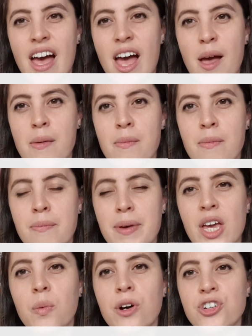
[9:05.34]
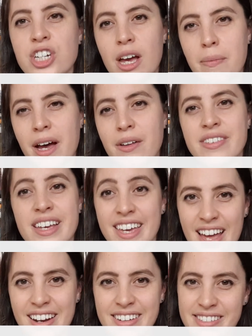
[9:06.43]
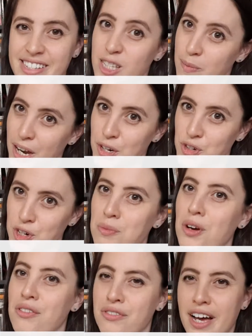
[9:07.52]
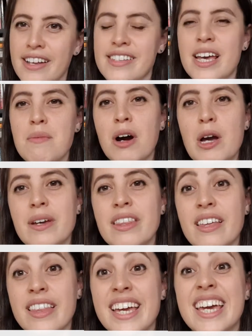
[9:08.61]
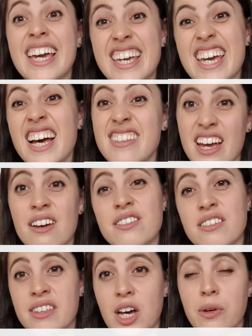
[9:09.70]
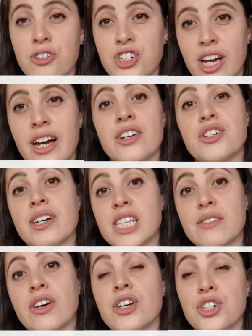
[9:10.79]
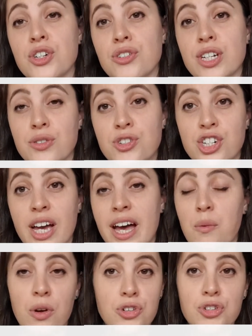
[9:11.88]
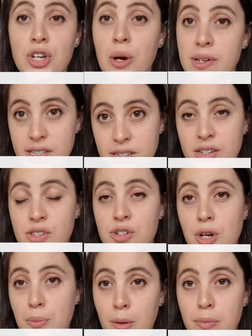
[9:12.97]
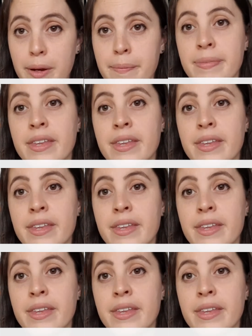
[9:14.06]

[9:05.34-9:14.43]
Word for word: Um, being wheelchair bound, again, there's a spectrum of that. It might be that they can get out of their wheelchair and transfer to your dental chair with no assistance, no problem.